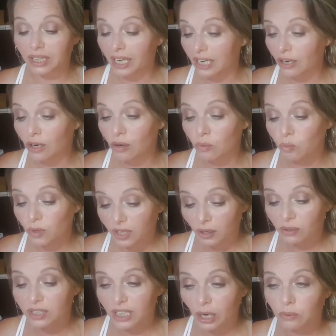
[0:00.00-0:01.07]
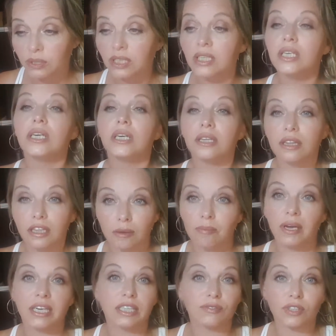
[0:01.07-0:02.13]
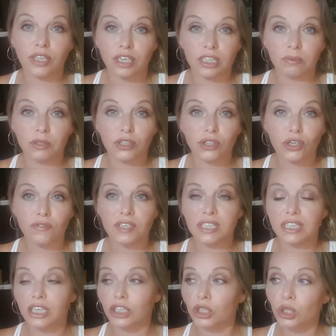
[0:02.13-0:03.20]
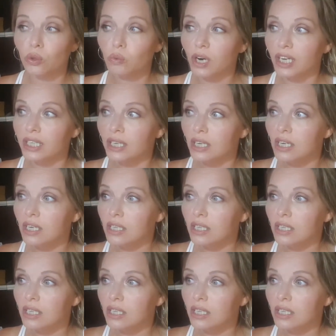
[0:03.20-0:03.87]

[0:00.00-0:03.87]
They are, without a doubt, the best for customer service. And you know what?